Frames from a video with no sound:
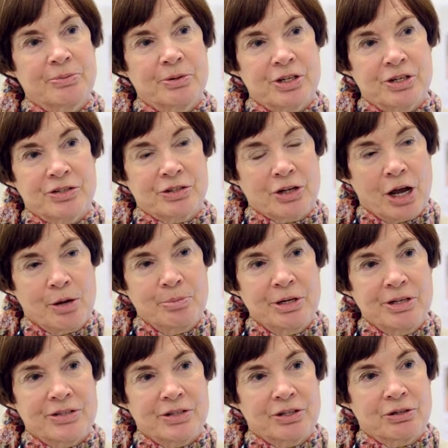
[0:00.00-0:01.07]
which is
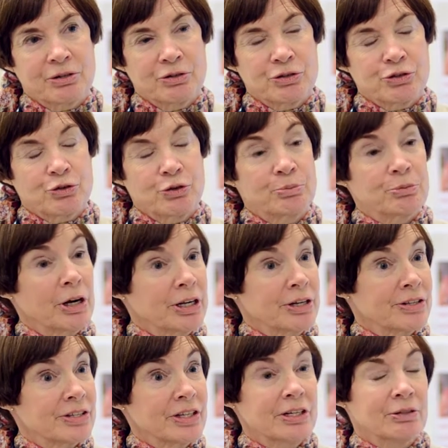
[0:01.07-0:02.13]
diabetes that occurs during
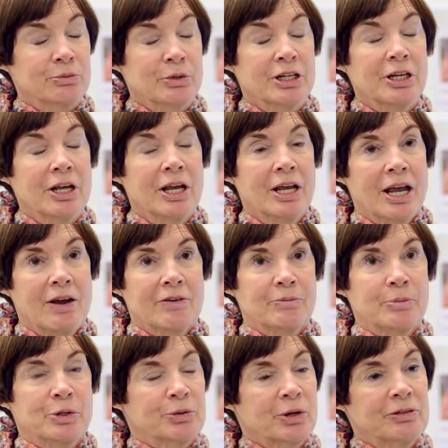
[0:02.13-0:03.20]
pregnancy, and we have
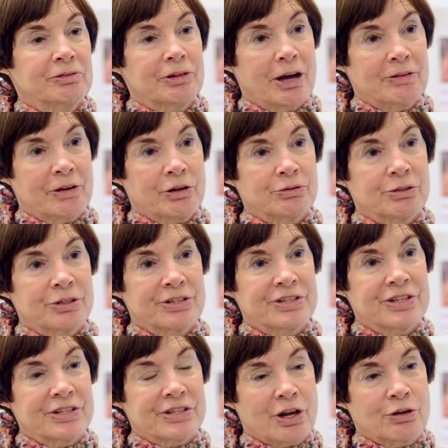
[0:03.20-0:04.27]
between 500 and
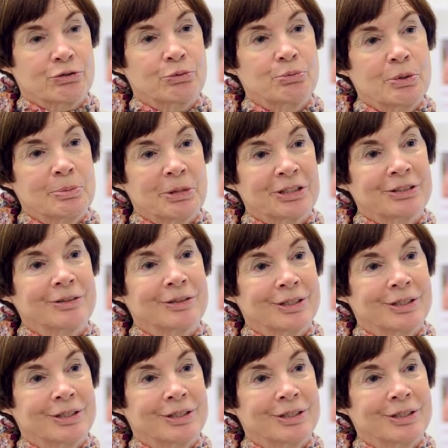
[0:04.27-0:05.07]
600 women